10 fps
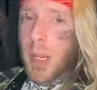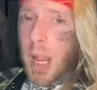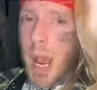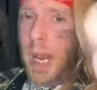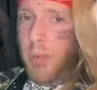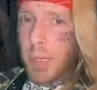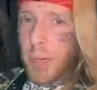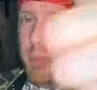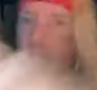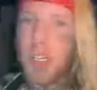I really
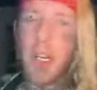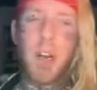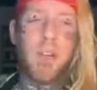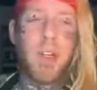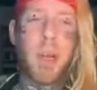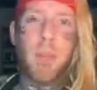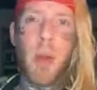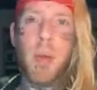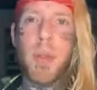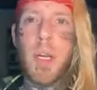appreciate it if you did
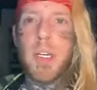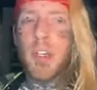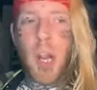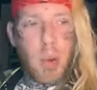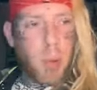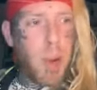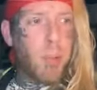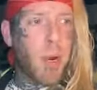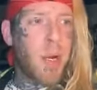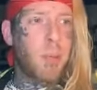both. trying to
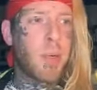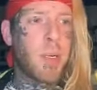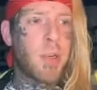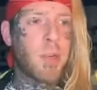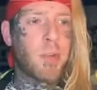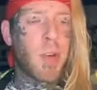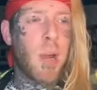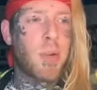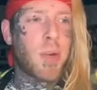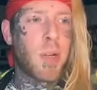break a million
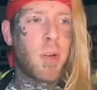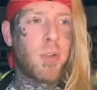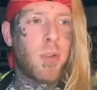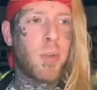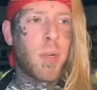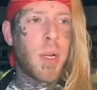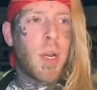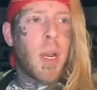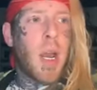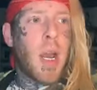subscribers on YouTube.
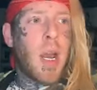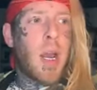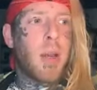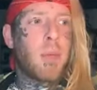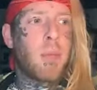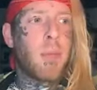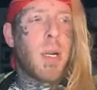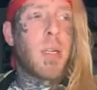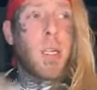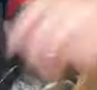Uh,
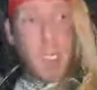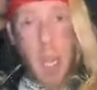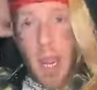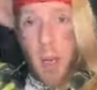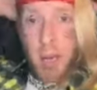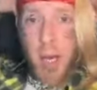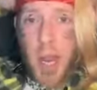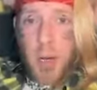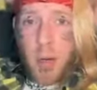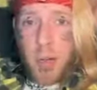but the Hangover
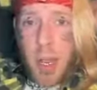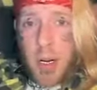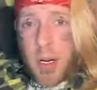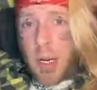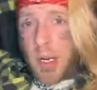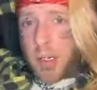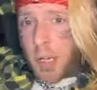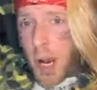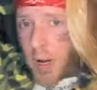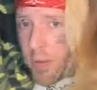Gang newsletter is
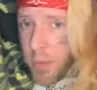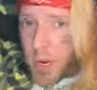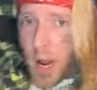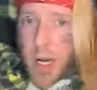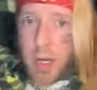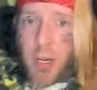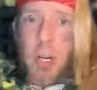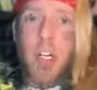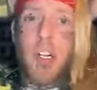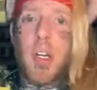kind of what I'd
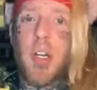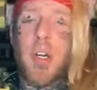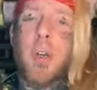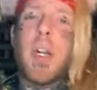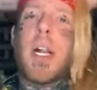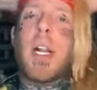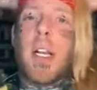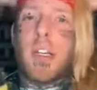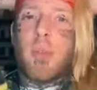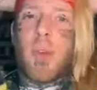encourage you to do.
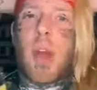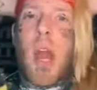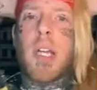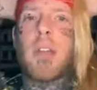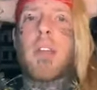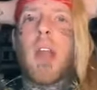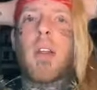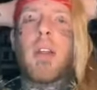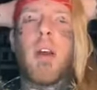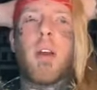That's where I
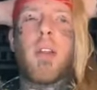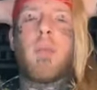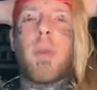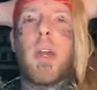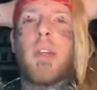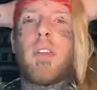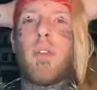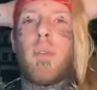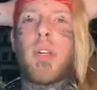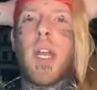send all of my
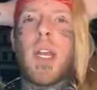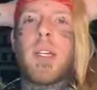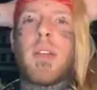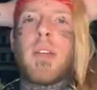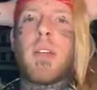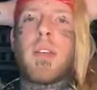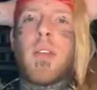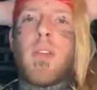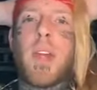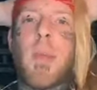tour dates,
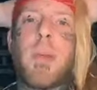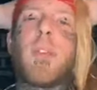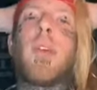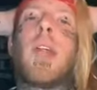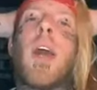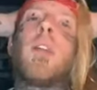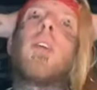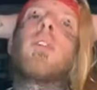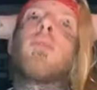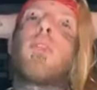free MP3
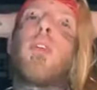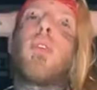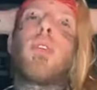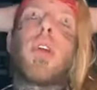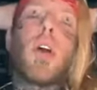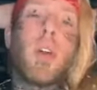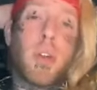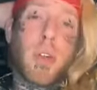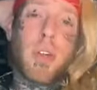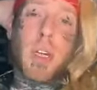downloads, promo
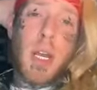codes,